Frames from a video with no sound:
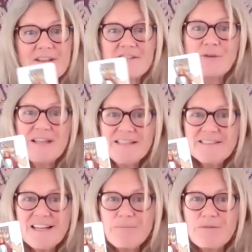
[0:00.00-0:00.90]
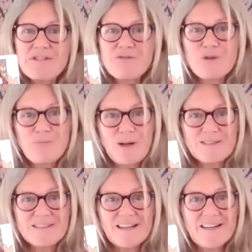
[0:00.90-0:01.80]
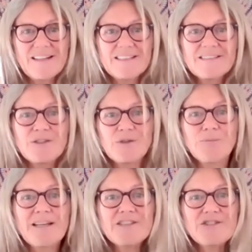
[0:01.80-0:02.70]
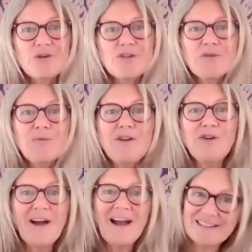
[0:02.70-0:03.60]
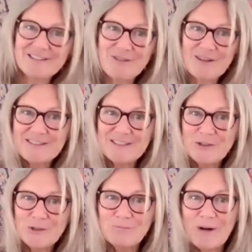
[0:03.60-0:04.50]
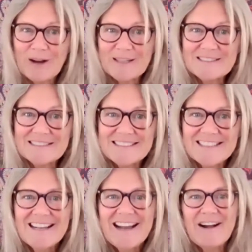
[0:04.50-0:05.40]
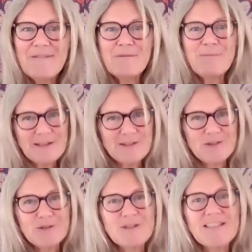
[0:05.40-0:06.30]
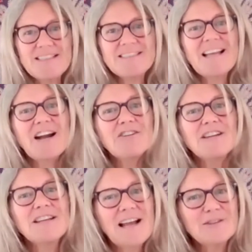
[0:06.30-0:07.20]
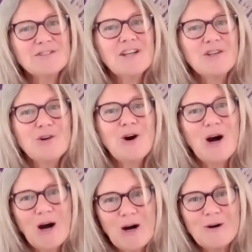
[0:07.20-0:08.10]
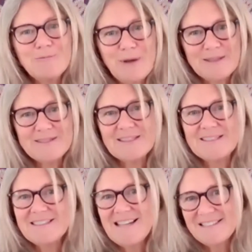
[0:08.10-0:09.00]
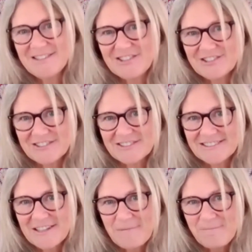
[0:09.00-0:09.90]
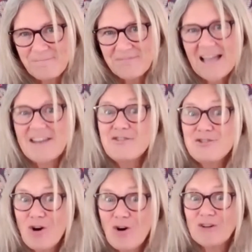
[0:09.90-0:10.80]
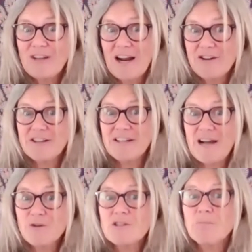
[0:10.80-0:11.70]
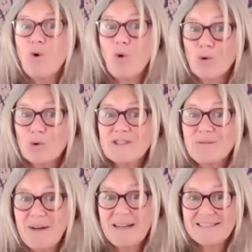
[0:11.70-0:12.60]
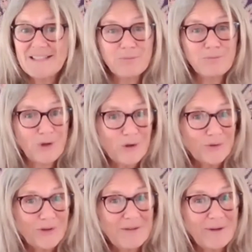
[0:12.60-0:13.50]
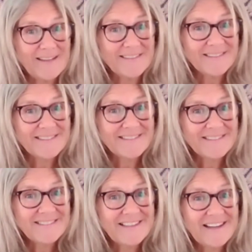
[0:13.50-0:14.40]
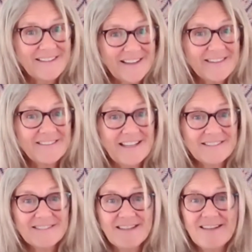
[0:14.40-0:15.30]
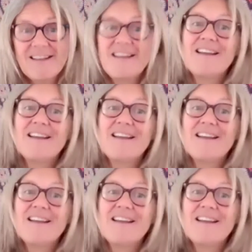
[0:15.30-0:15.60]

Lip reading: So he's come as a reminder to make sure that when you're activating your mind, make sure that it is carrying out your heart-based intentions and not carrying out some automatic programming. I think that's an